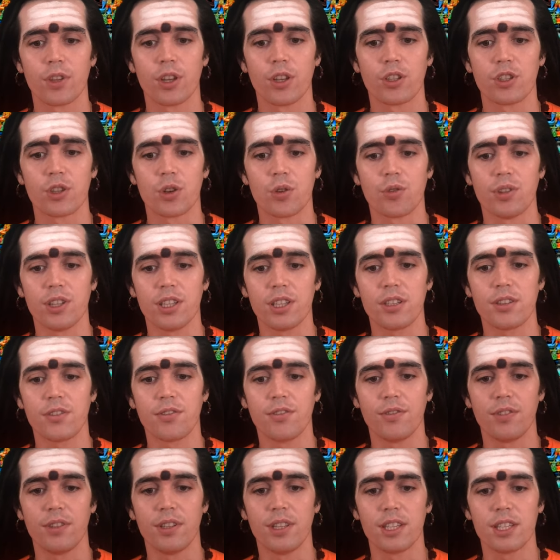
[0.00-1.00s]
So
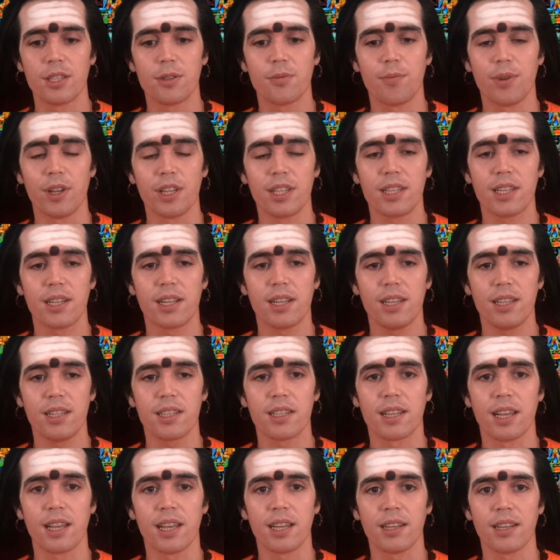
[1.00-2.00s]
this is basically
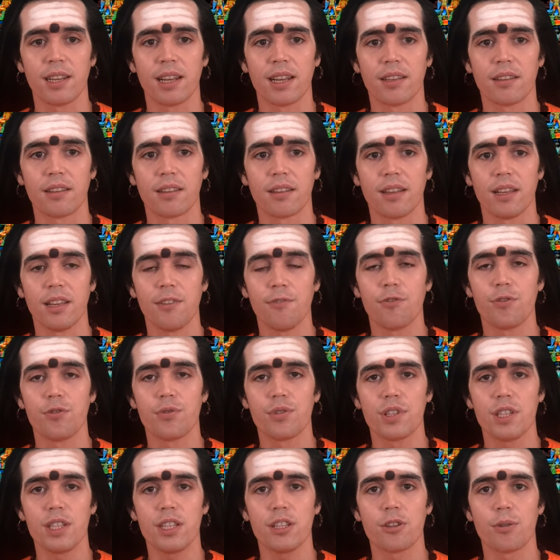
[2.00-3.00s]
saying that if you
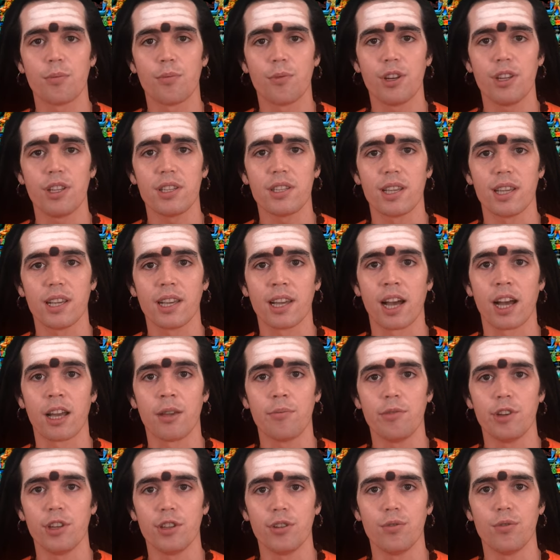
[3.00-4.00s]
see somebody saying
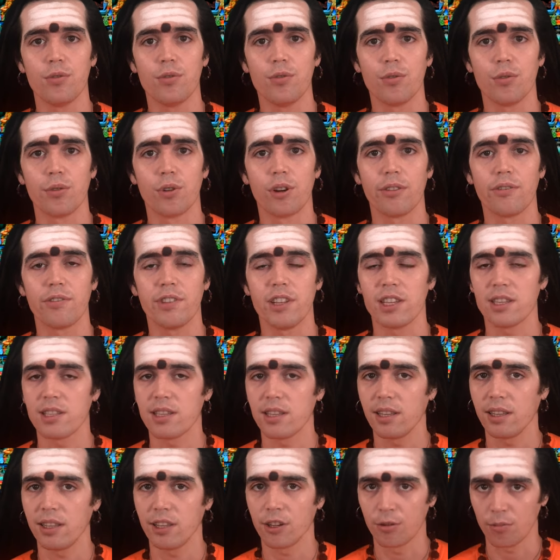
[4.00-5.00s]
I'm Hindu, or if they
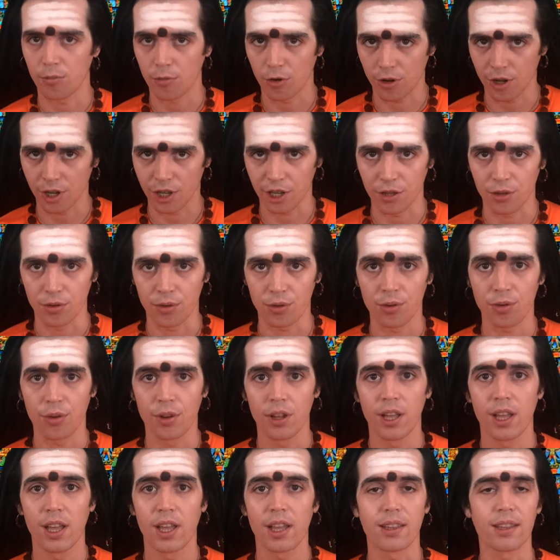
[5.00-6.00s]
say they are born Hindu,
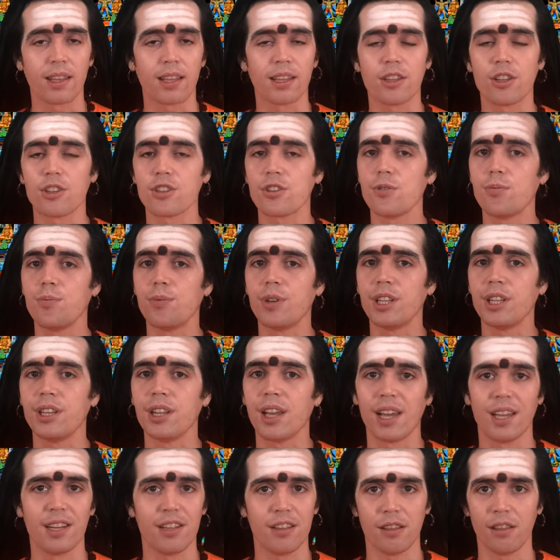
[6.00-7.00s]
that doesn't
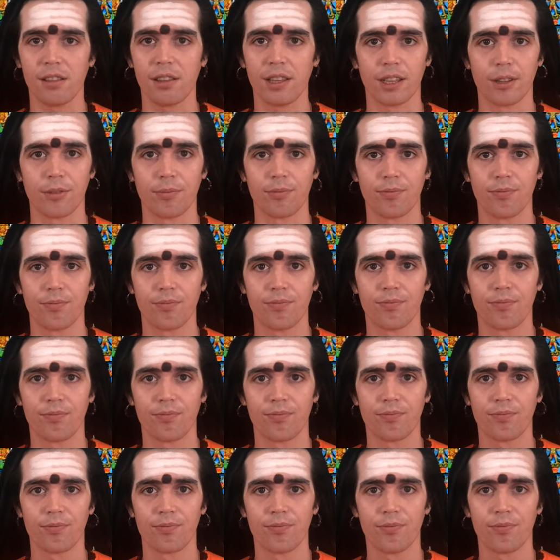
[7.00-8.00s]
mean anything.
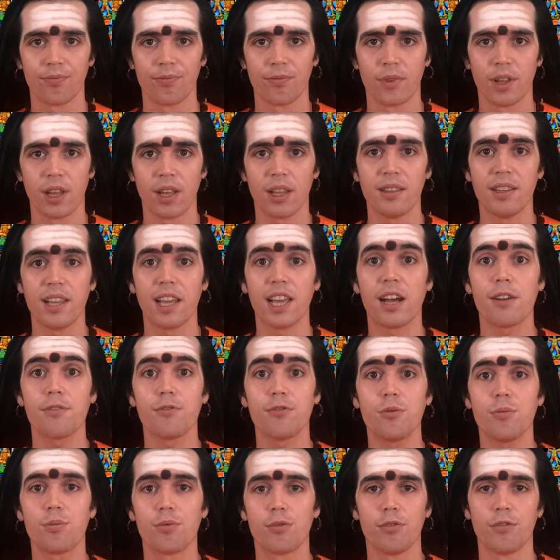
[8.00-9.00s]
They have
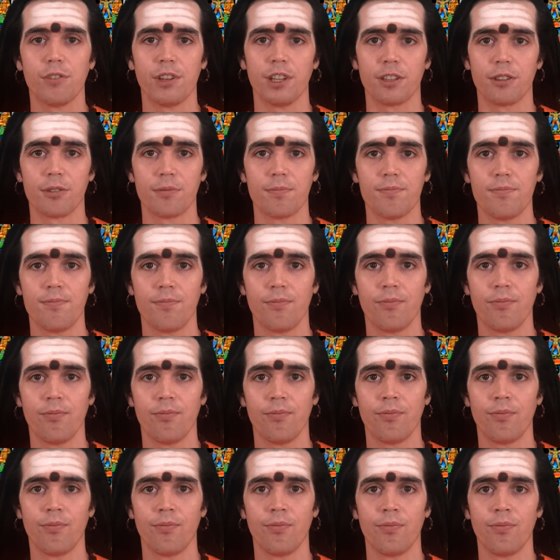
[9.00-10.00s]
to prove it.
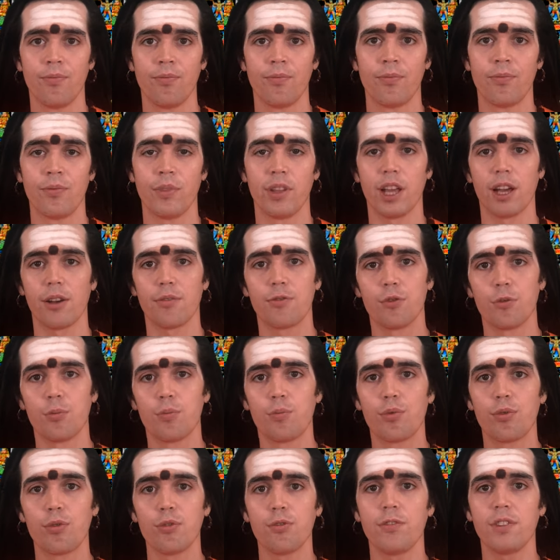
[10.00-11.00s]
They have to
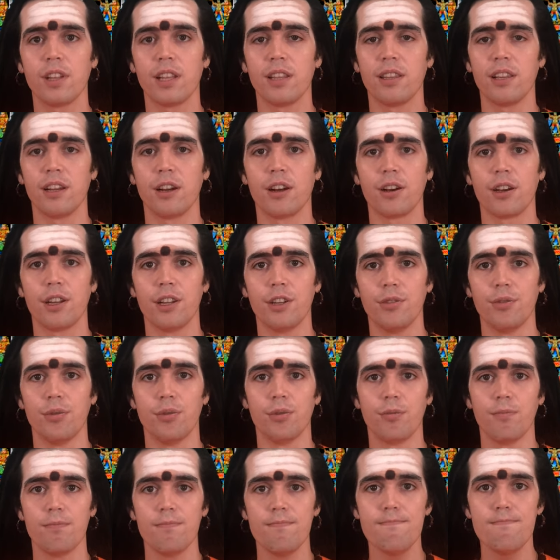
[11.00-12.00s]
prove that they are
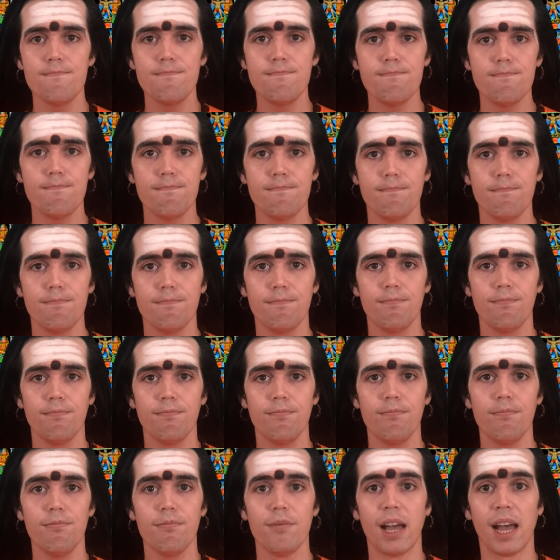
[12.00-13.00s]
Hindu.
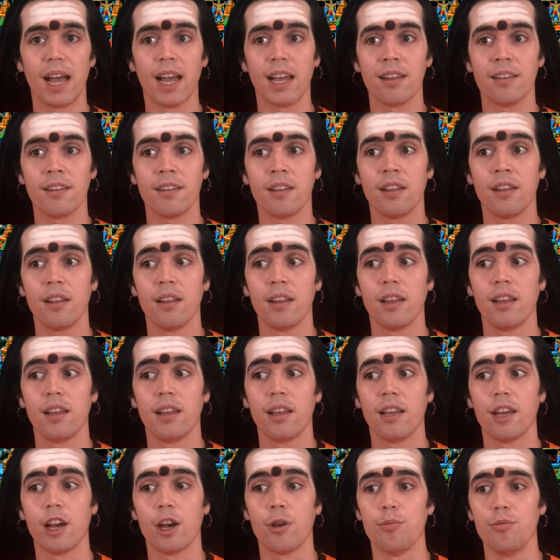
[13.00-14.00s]
And
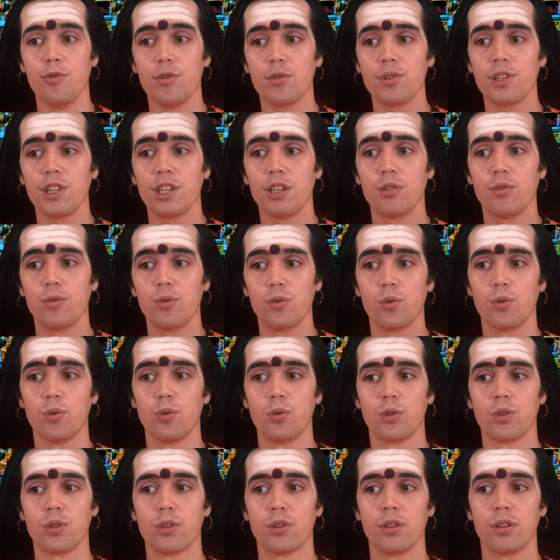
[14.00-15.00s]
abusing
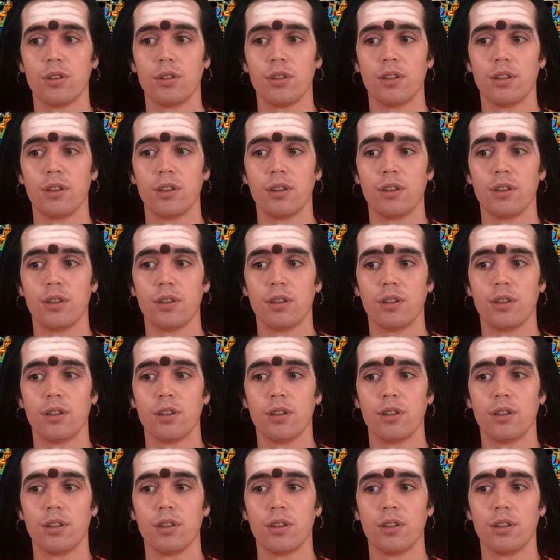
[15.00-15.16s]
gurus